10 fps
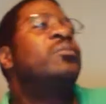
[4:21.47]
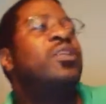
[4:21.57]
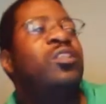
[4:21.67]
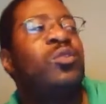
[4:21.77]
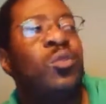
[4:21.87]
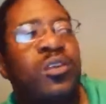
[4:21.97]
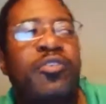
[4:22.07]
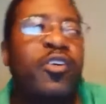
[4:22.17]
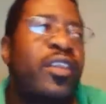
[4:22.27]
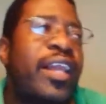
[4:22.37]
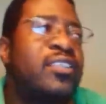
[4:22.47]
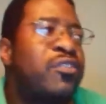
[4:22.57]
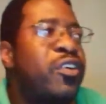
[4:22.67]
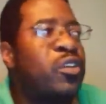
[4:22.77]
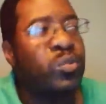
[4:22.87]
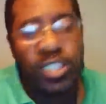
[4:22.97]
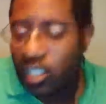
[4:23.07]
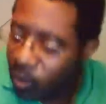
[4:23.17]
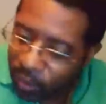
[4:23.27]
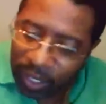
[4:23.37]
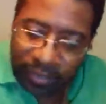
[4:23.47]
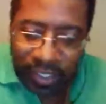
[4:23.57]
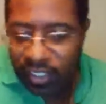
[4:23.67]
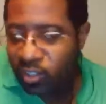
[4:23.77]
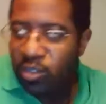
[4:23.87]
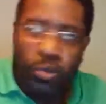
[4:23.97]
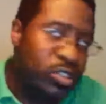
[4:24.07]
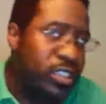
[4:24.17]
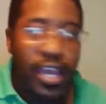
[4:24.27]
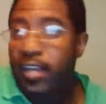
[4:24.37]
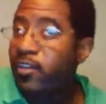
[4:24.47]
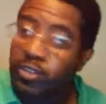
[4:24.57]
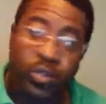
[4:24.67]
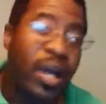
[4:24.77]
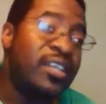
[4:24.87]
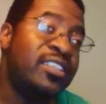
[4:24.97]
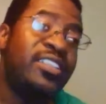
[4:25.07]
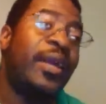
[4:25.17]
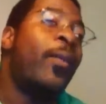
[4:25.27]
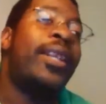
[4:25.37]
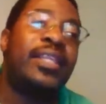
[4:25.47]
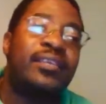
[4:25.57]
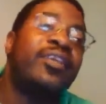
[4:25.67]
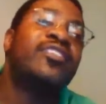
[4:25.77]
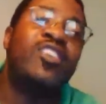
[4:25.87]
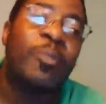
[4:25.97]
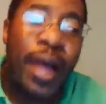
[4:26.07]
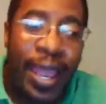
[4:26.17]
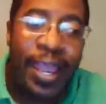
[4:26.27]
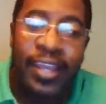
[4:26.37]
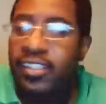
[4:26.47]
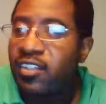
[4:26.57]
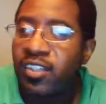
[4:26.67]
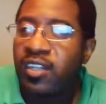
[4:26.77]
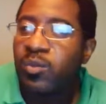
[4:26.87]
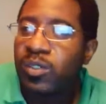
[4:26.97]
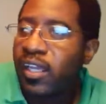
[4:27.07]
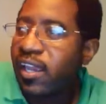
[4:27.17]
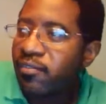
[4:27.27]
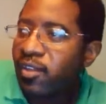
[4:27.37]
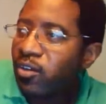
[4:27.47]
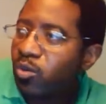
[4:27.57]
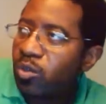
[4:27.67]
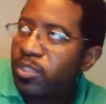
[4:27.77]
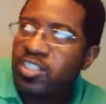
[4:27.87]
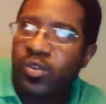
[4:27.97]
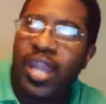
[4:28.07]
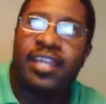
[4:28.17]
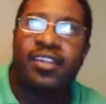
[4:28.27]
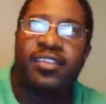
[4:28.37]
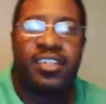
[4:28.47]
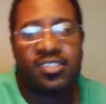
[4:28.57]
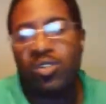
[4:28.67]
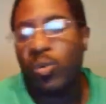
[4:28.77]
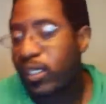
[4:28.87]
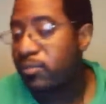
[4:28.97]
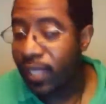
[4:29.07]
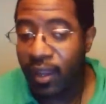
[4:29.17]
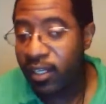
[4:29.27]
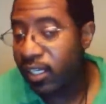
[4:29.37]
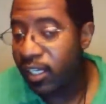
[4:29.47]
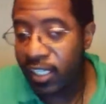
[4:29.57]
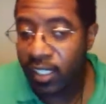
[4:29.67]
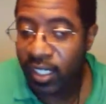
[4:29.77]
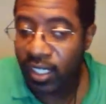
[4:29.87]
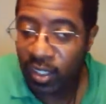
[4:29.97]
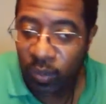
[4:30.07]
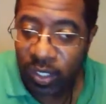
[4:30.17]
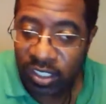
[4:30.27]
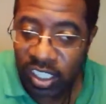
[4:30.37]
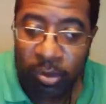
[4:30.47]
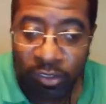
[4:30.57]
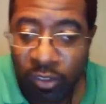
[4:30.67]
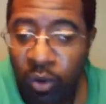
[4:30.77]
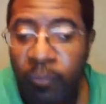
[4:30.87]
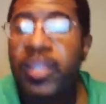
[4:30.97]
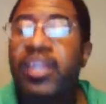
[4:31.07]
But you want to feel light as a feather when you're going out there doing what you got to do. So I understand why they leave their stuff behind. They don't want to be dragging nothing that's going to weigh them down in any way, shape, or form.